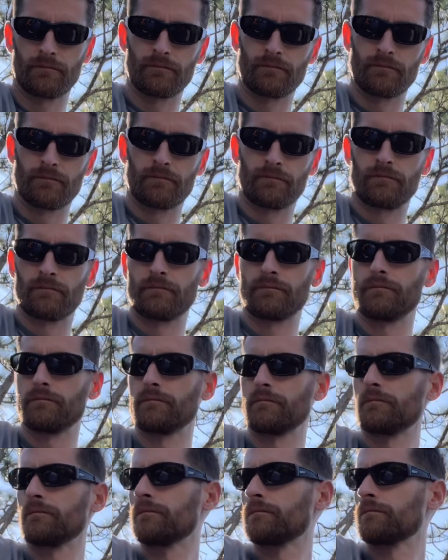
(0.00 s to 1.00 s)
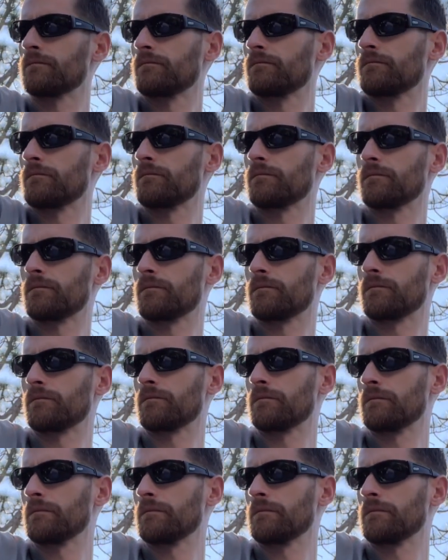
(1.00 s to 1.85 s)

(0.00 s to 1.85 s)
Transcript: Nothing is said.